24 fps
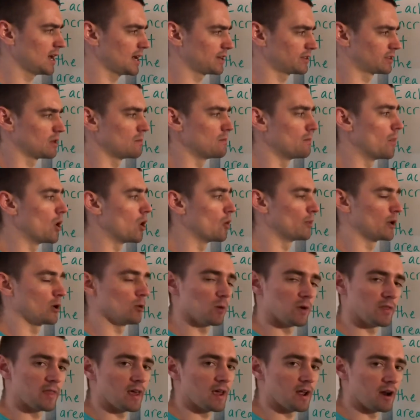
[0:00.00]
at the moment
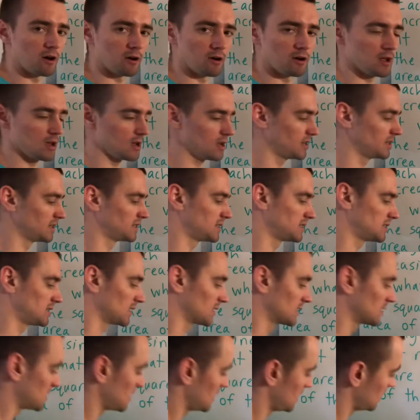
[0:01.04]
when the area is
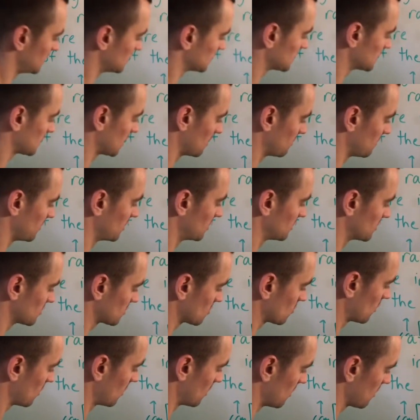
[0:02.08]
sixteen centimeters
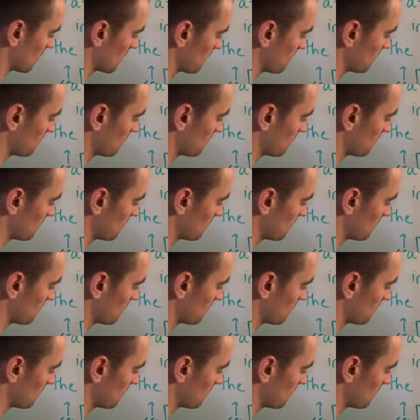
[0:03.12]
squared.